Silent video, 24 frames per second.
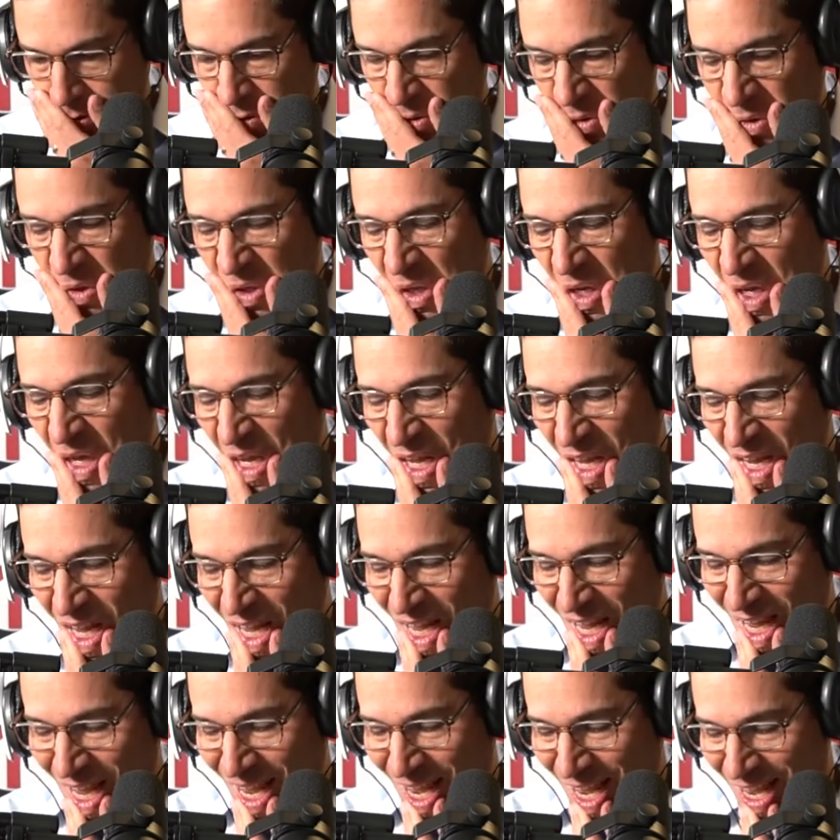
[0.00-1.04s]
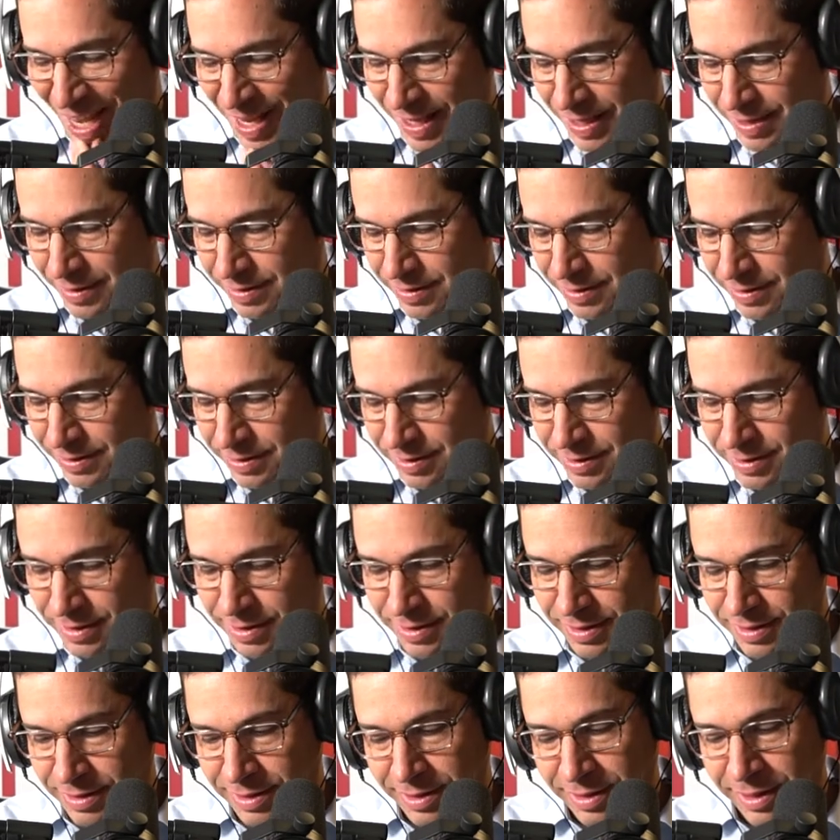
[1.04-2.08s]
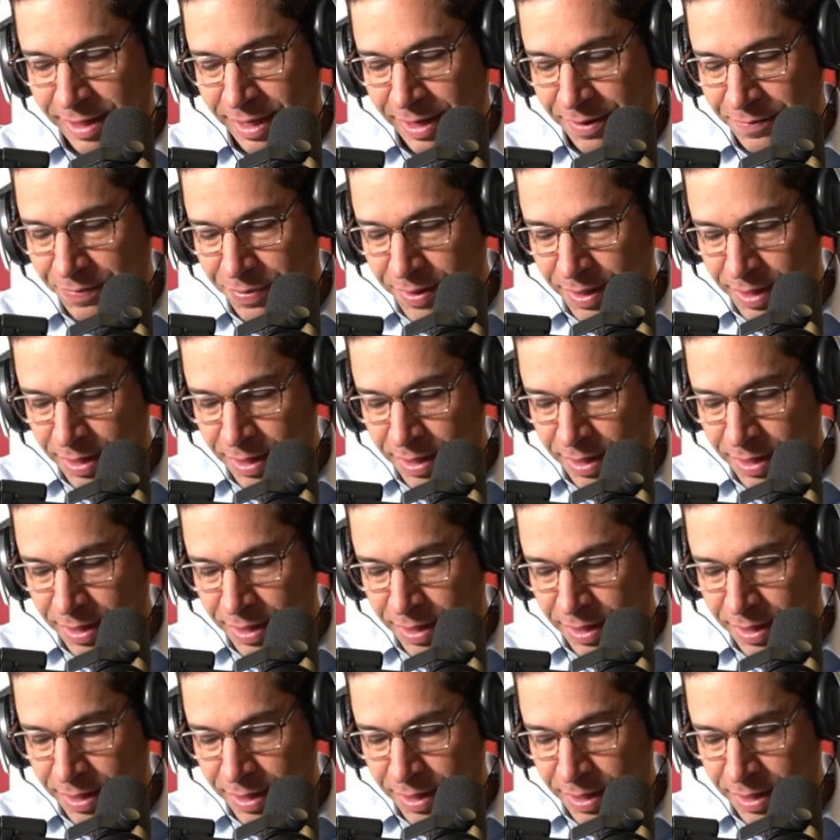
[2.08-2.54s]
and some of them are just fantastic. Yeah.